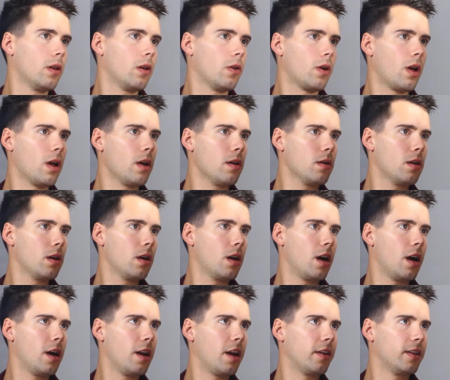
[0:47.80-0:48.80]
Okay,
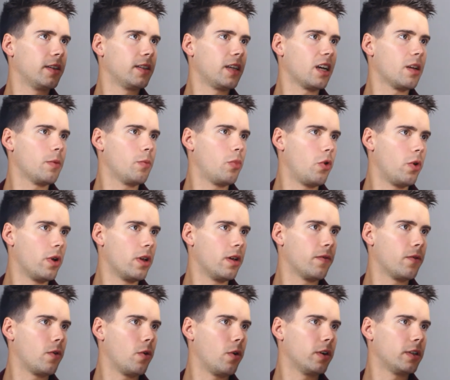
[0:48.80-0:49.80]
and now the second point, of
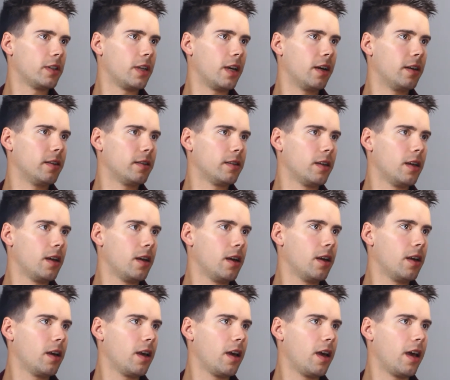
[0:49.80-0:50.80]
course, has
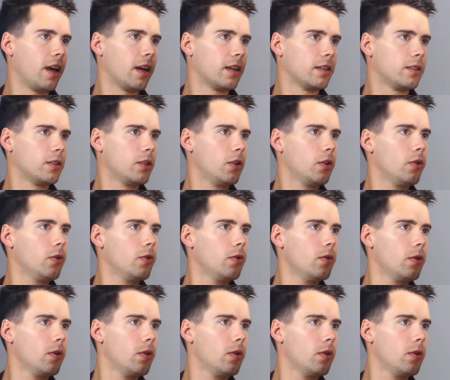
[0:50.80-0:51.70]
x2,